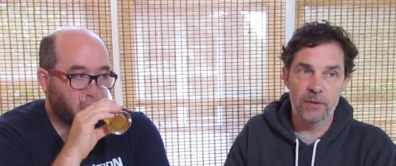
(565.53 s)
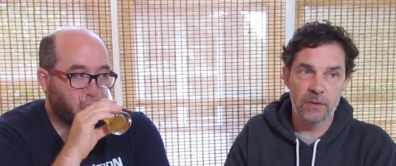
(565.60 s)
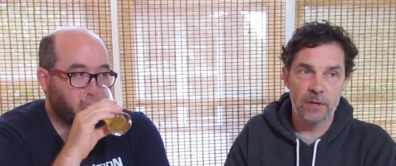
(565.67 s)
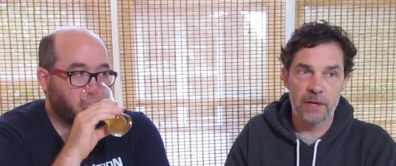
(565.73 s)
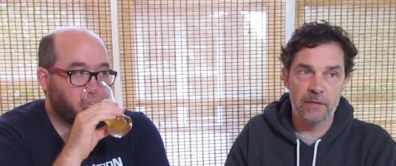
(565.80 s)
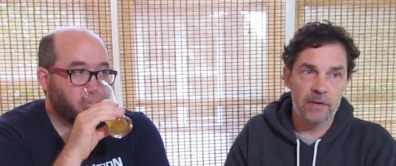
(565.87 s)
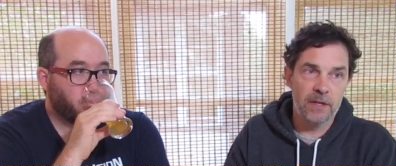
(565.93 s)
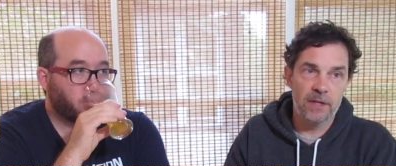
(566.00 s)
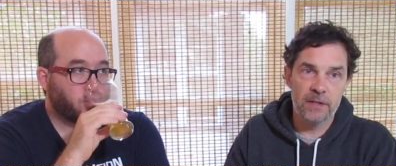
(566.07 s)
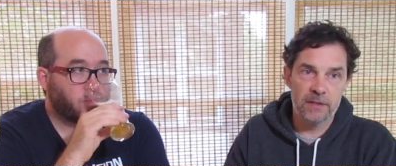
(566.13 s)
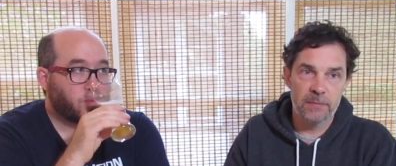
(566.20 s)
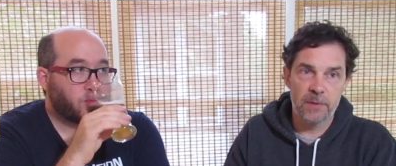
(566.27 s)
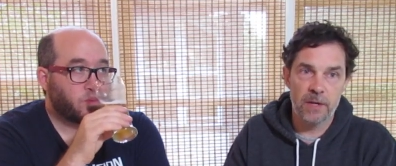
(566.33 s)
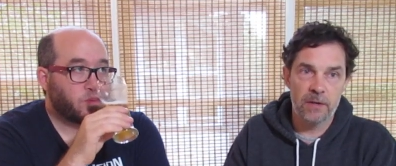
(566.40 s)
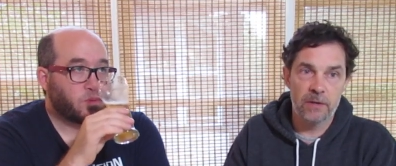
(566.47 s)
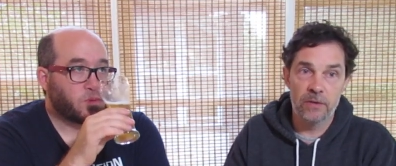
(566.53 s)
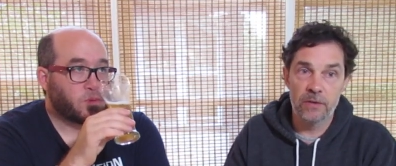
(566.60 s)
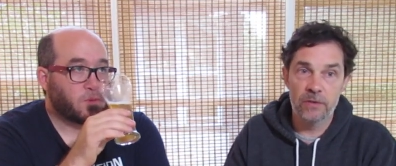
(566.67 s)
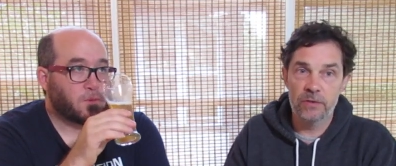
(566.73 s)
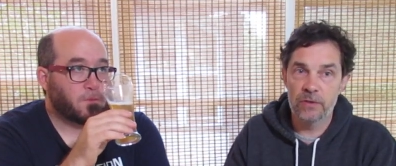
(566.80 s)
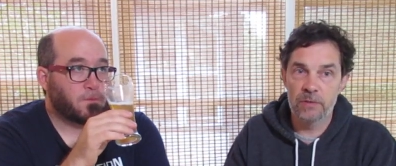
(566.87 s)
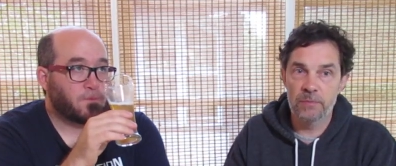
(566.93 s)
Speaker 1: no, you haven't. It doesn't matter.
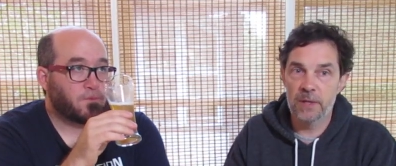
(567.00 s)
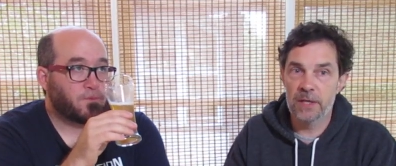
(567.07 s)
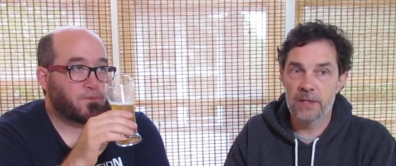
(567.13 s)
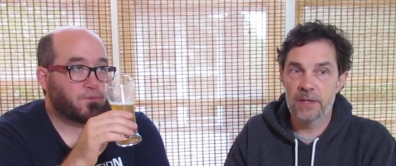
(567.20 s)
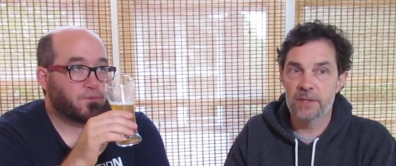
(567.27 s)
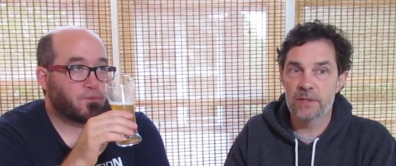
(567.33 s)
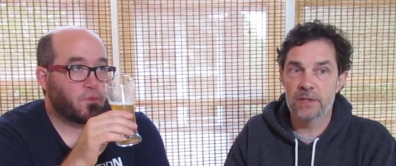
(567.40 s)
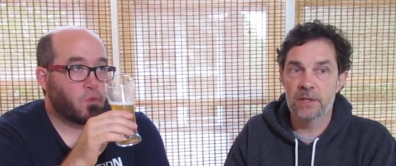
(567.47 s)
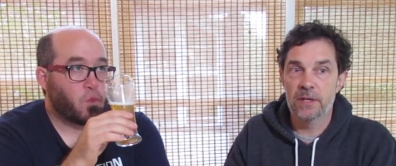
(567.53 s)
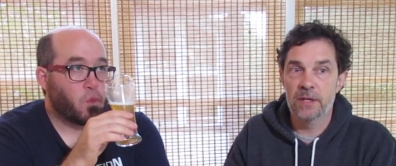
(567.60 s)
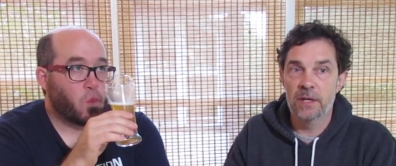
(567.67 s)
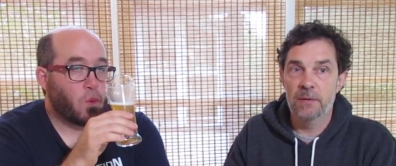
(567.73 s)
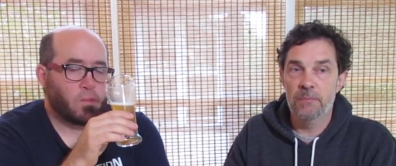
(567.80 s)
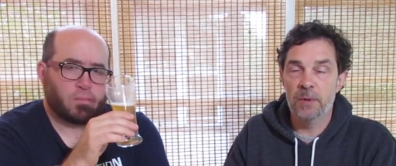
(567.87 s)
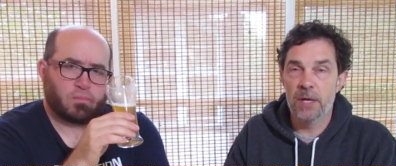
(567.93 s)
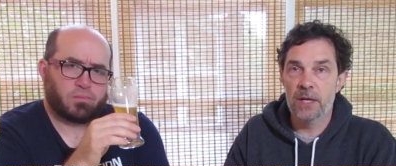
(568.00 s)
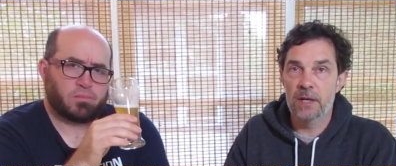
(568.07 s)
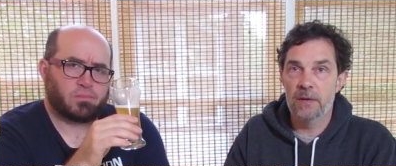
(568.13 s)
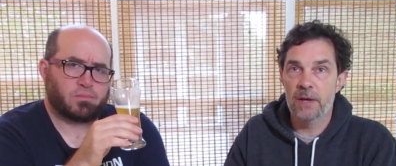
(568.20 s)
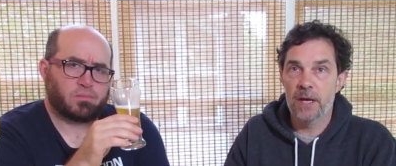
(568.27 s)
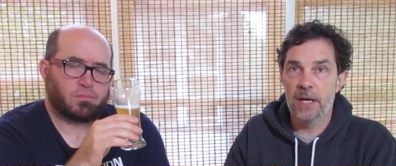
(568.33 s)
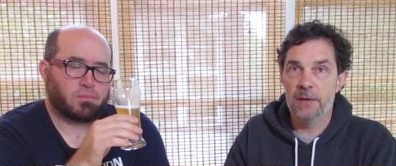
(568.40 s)
You shouldn't pay attention. But
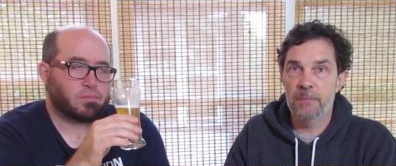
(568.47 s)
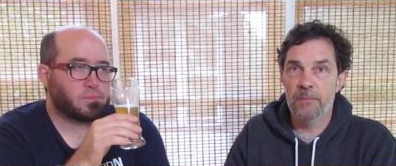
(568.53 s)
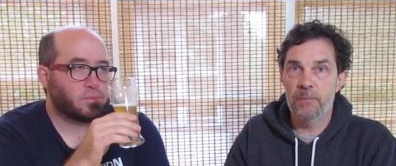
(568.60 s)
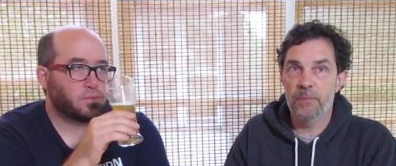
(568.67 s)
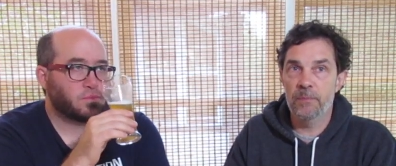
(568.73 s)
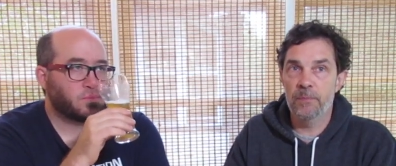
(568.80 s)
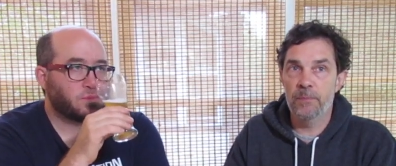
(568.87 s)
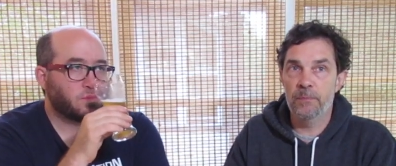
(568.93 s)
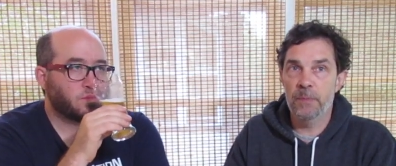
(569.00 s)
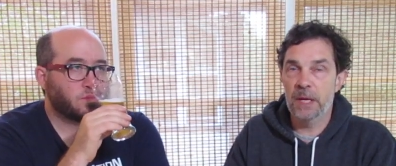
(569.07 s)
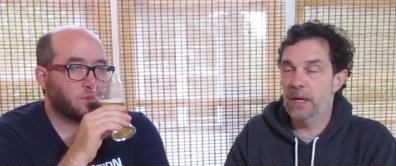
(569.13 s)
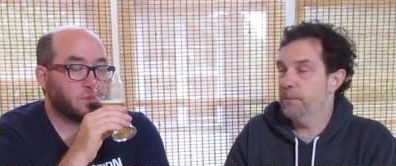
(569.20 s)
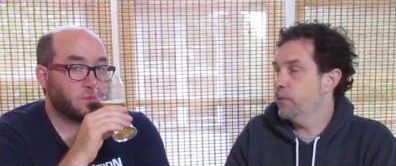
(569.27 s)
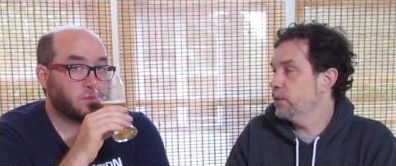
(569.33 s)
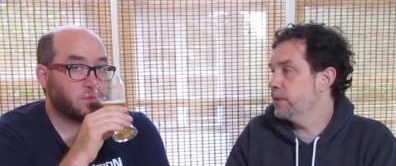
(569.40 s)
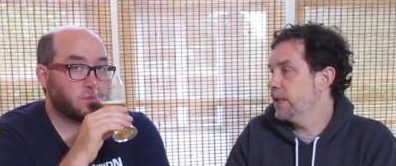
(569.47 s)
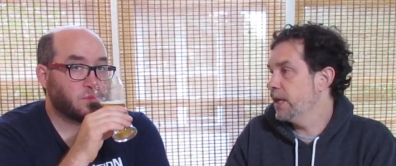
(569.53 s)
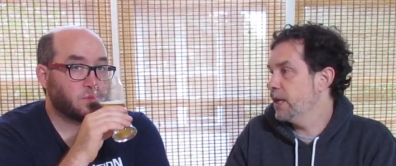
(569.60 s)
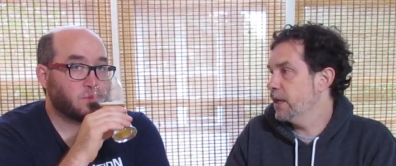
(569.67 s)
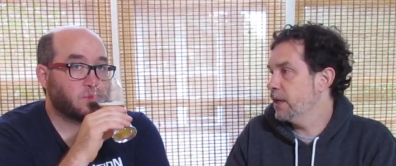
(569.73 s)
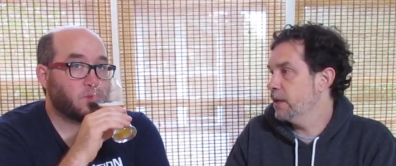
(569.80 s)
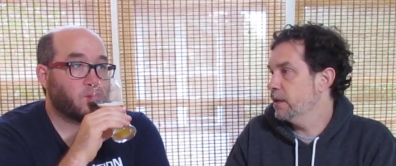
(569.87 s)
I made a
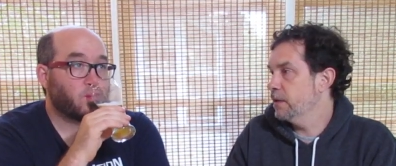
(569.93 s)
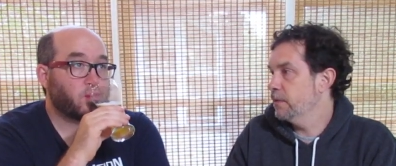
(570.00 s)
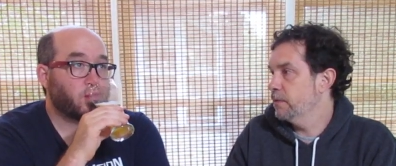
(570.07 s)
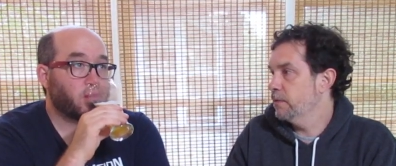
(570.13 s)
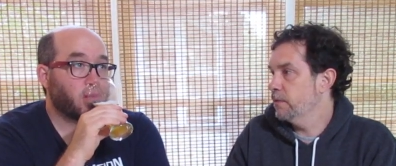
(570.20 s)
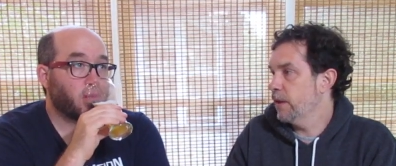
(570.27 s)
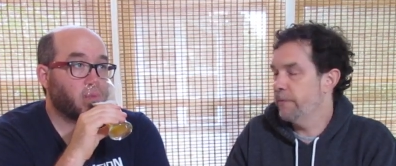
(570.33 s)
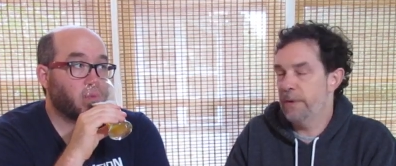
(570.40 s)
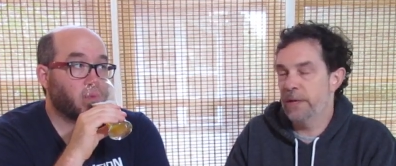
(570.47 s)
mosaic. I